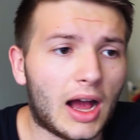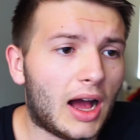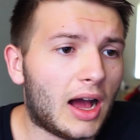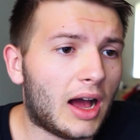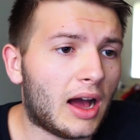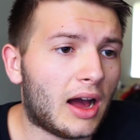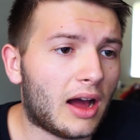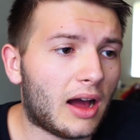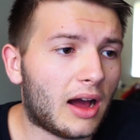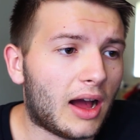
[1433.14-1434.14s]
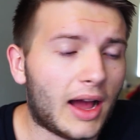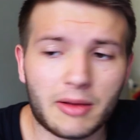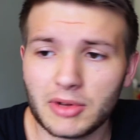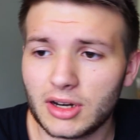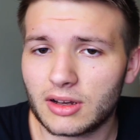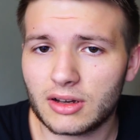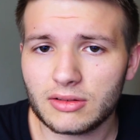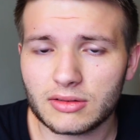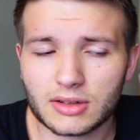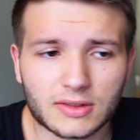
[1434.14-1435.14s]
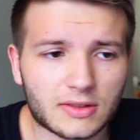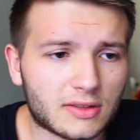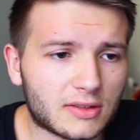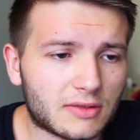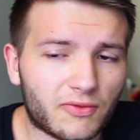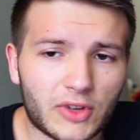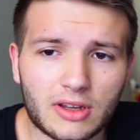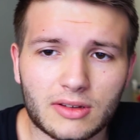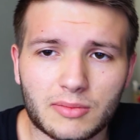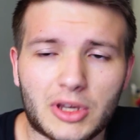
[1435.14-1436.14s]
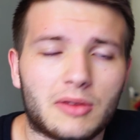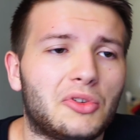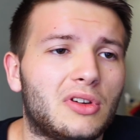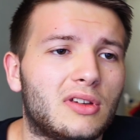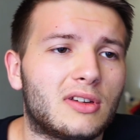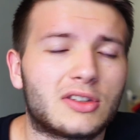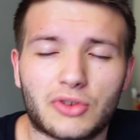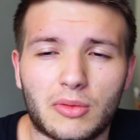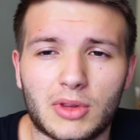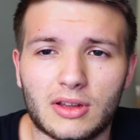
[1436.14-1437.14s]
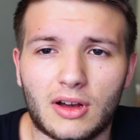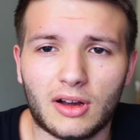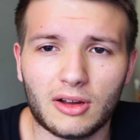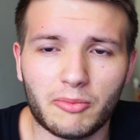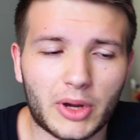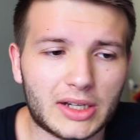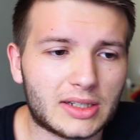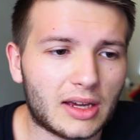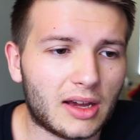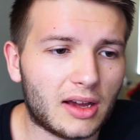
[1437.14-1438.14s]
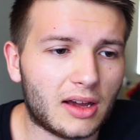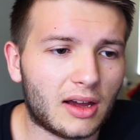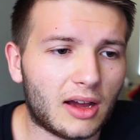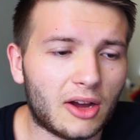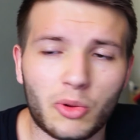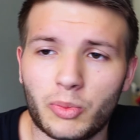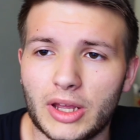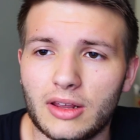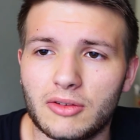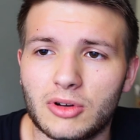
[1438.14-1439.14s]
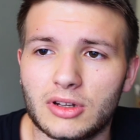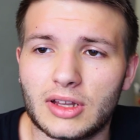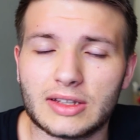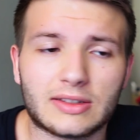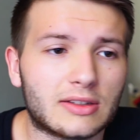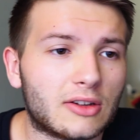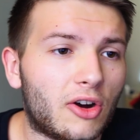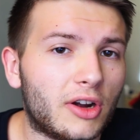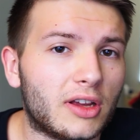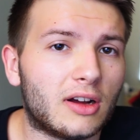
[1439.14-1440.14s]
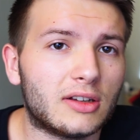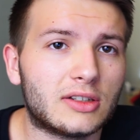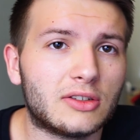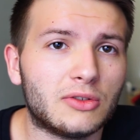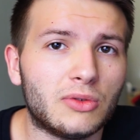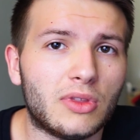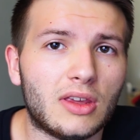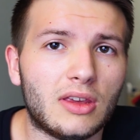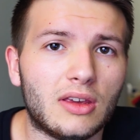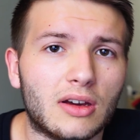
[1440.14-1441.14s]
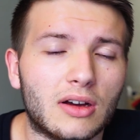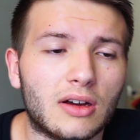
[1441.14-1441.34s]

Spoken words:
I'm gonna go because this video is becoming extremely long, but I hope anyone that's already gone to the